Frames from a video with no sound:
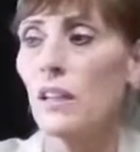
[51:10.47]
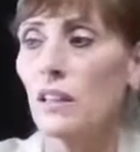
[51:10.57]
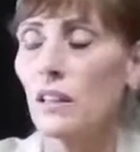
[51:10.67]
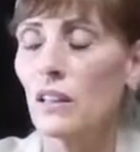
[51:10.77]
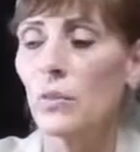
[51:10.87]

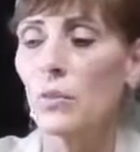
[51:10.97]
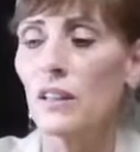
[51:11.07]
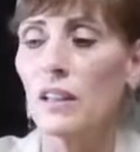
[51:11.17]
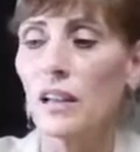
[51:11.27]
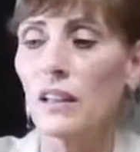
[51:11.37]
The other one
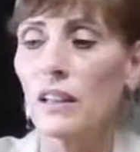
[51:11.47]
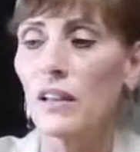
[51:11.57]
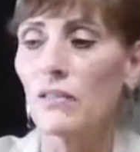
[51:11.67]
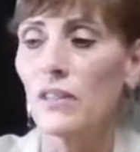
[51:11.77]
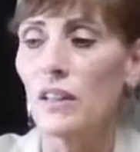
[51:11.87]
that I
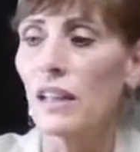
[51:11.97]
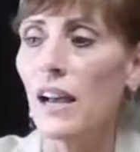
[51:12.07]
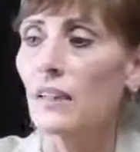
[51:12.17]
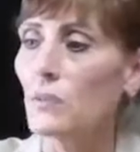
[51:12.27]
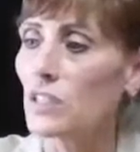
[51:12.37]
love a
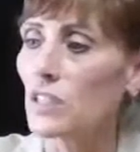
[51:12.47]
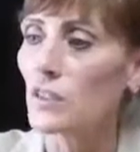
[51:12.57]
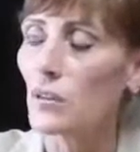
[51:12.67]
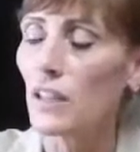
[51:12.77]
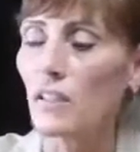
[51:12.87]
lot, which I
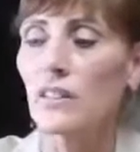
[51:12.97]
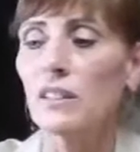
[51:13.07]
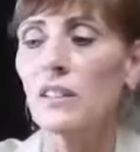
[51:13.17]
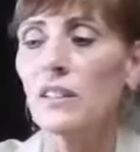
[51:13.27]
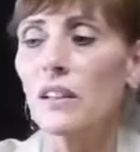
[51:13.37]
don't have on
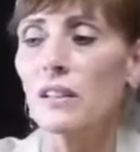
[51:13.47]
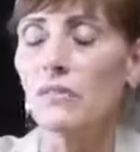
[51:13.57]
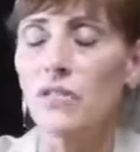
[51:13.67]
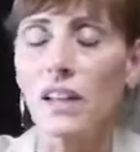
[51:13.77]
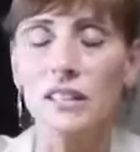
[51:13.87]
here, I
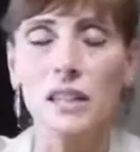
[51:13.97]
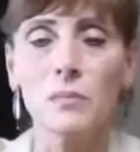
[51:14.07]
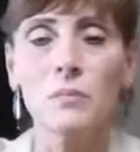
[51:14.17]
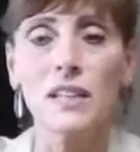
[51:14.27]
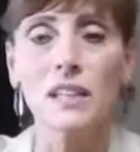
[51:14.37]
forgot to
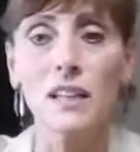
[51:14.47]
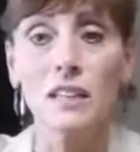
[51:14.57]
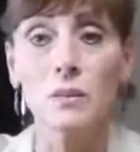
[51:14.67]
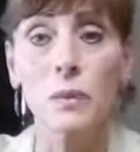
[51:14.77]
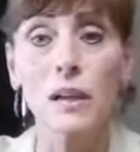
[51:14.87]
update that,
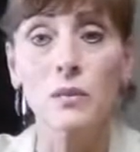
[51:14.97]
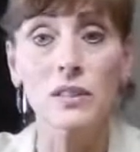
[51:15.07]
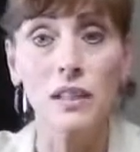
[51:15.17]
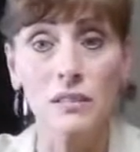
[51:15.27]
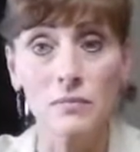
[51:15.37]
is
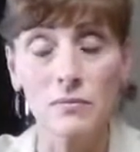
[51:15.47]
Biocidin.